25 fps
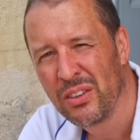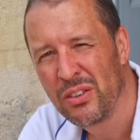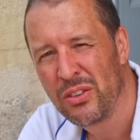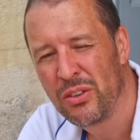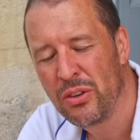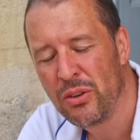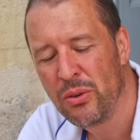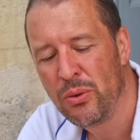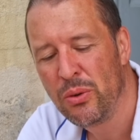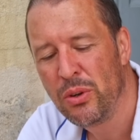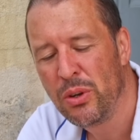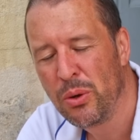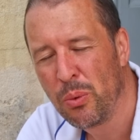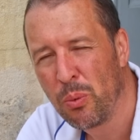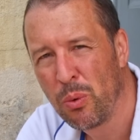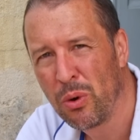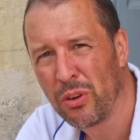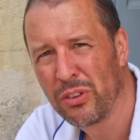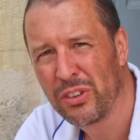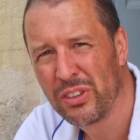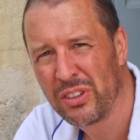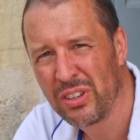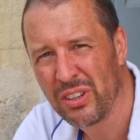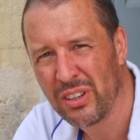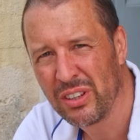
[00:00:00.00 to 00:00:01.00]
Do you
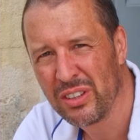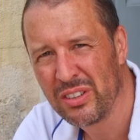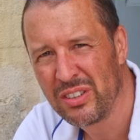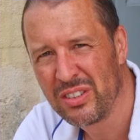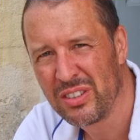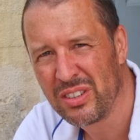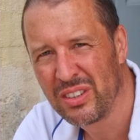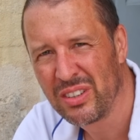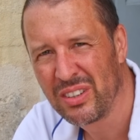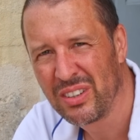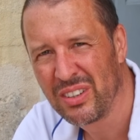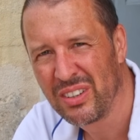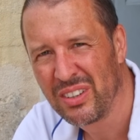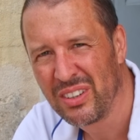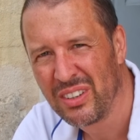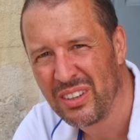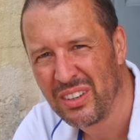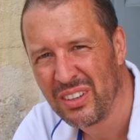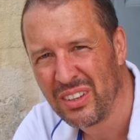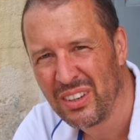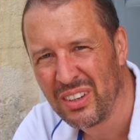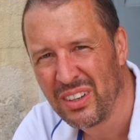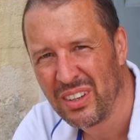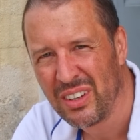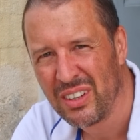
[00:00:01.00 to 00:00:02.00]
want us
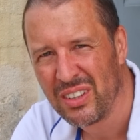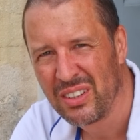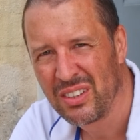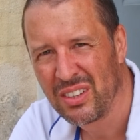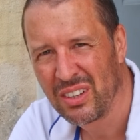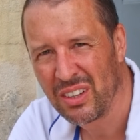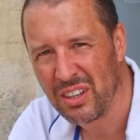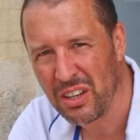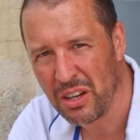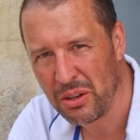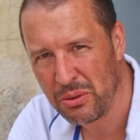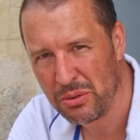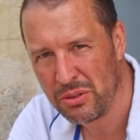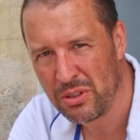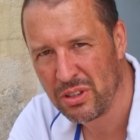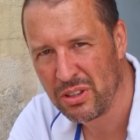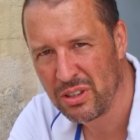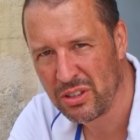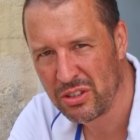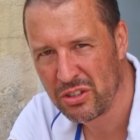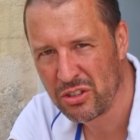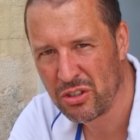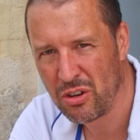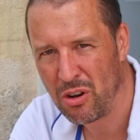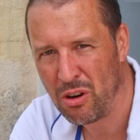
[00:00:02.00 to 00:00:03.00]
to go to
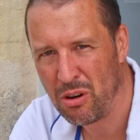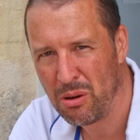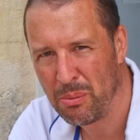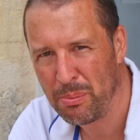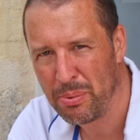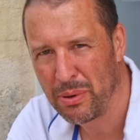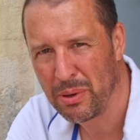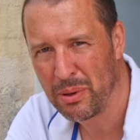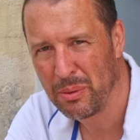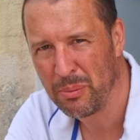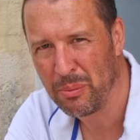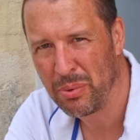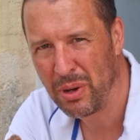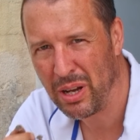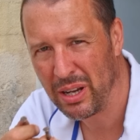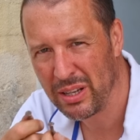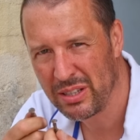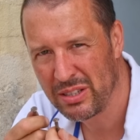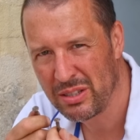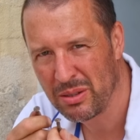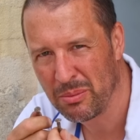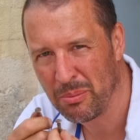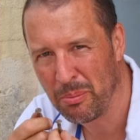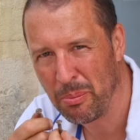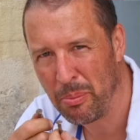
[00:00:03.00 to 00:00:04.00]
the shop and buy
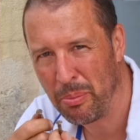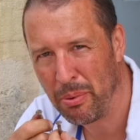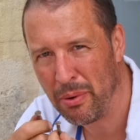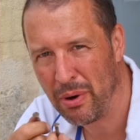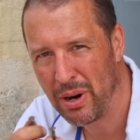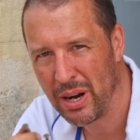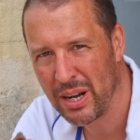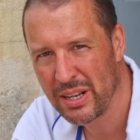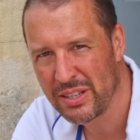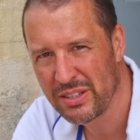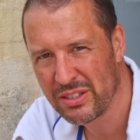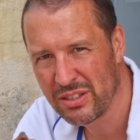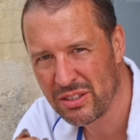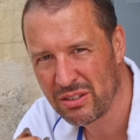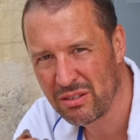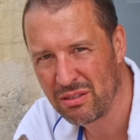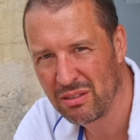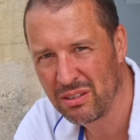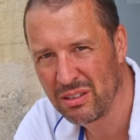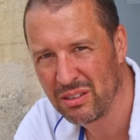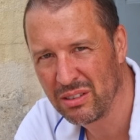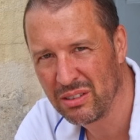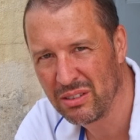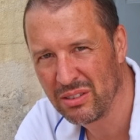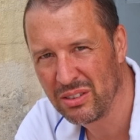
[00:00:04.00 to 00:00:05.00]
some brass
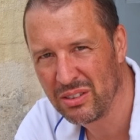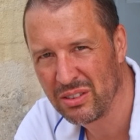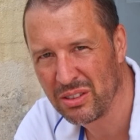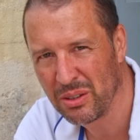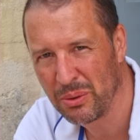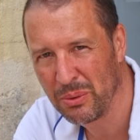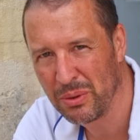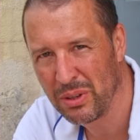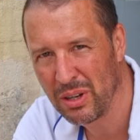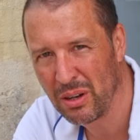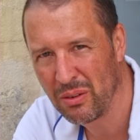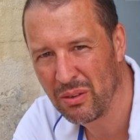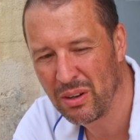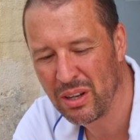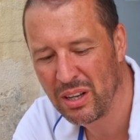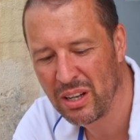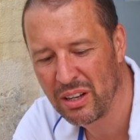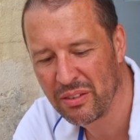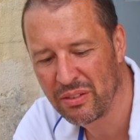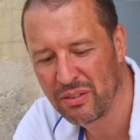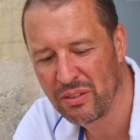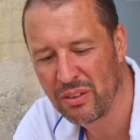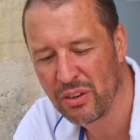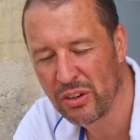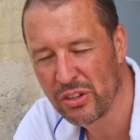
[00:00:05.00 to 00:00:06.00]
screws so we don't
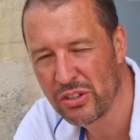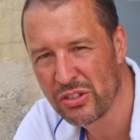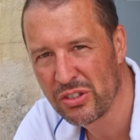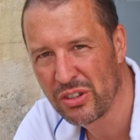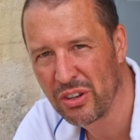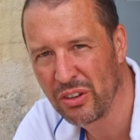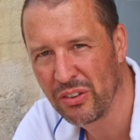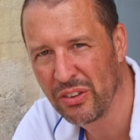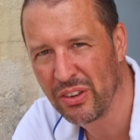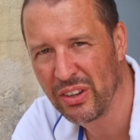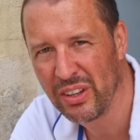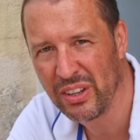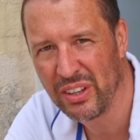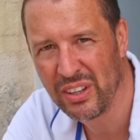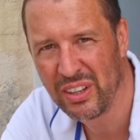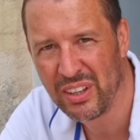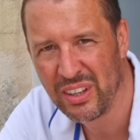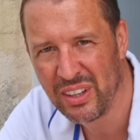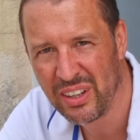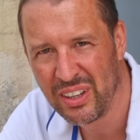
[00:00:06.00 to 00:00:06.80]
have rust on them?